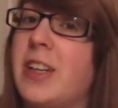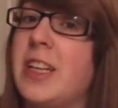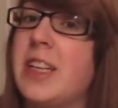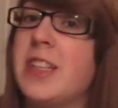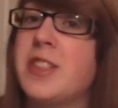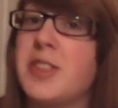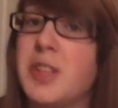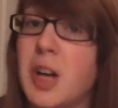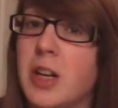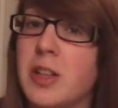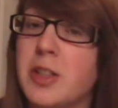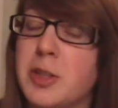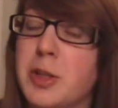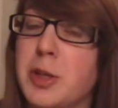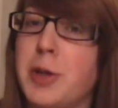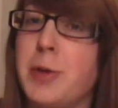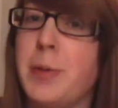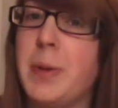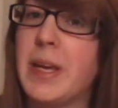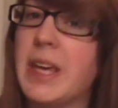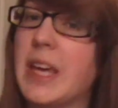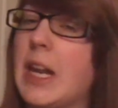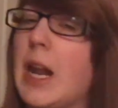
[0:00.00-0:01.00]
it is Doctor
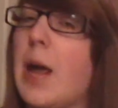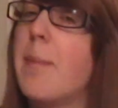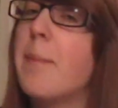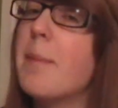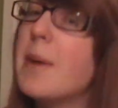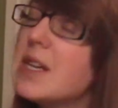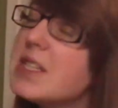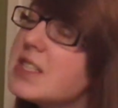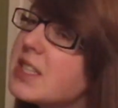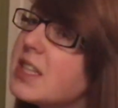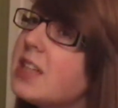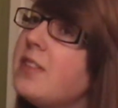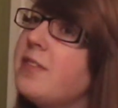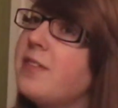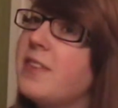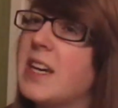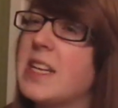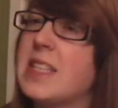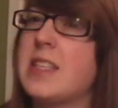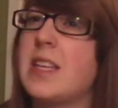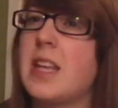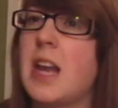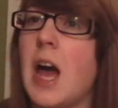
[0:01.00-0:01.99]
Who week, and I must
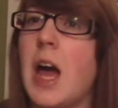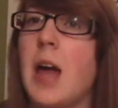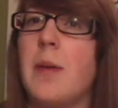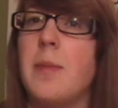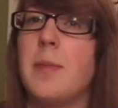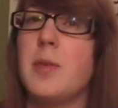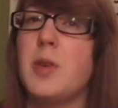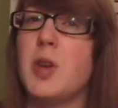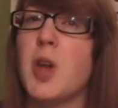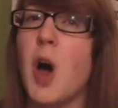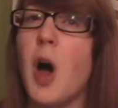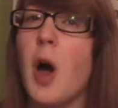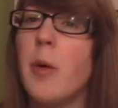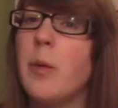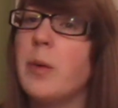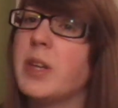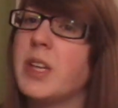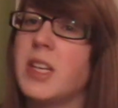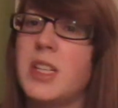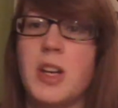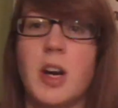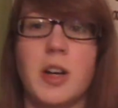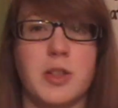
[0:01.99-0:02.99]
confess that I am not
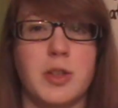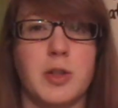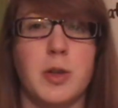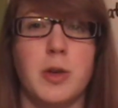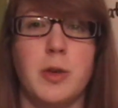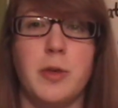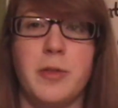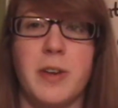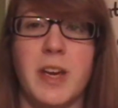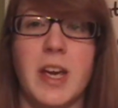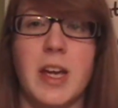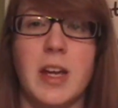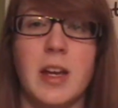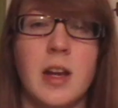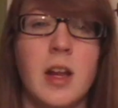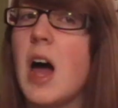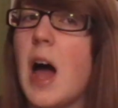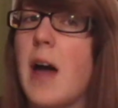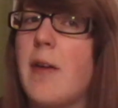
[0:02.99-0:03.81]
really a Doctor Who fan.